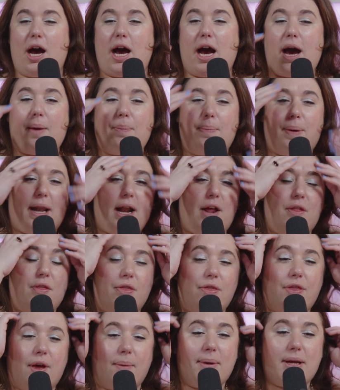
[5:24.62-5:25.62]
But
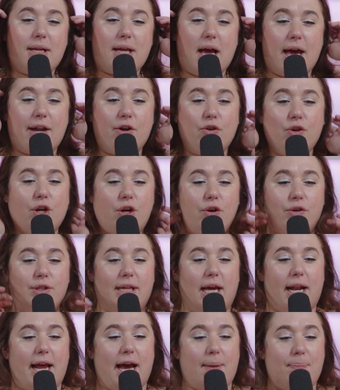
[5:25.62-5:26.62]
I don't know. Is
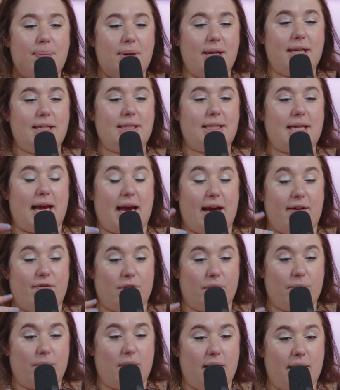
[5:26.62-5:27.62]
that happening to
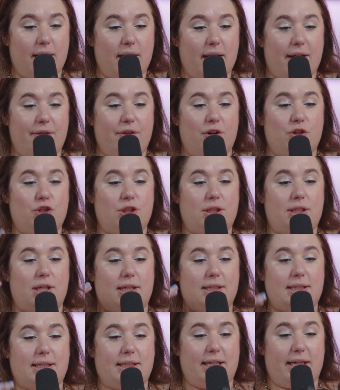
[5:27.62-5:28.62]
everyone and they're just
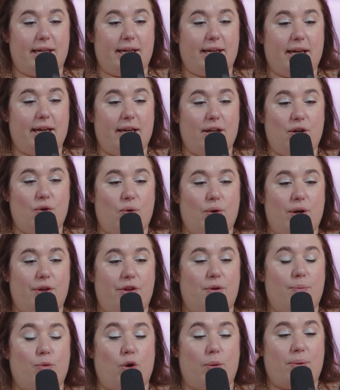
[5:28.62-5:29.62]
not seeing it, or
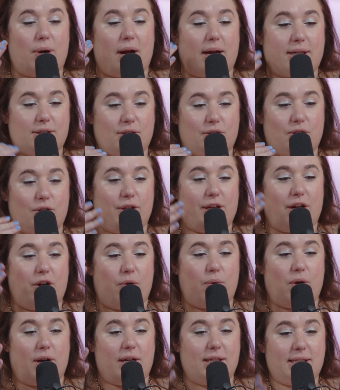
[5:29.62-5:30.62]
they're more practical and they don't
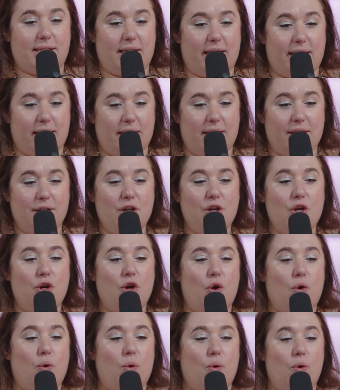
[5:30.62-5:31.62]
want to see it?
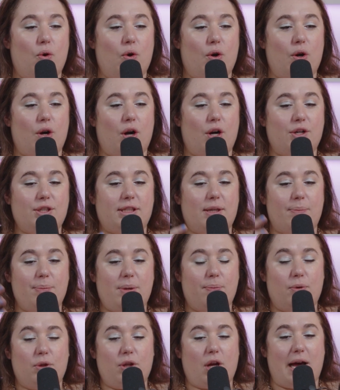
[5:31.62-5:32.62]
Or are some
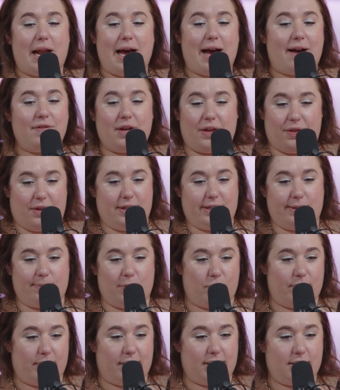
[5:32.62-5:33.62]
people not having these
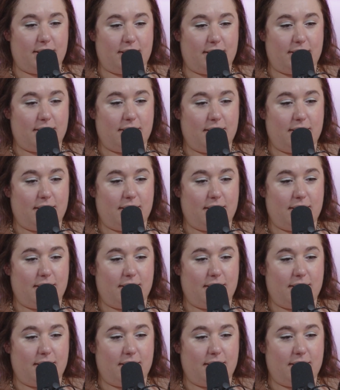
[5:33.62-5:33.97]
moments?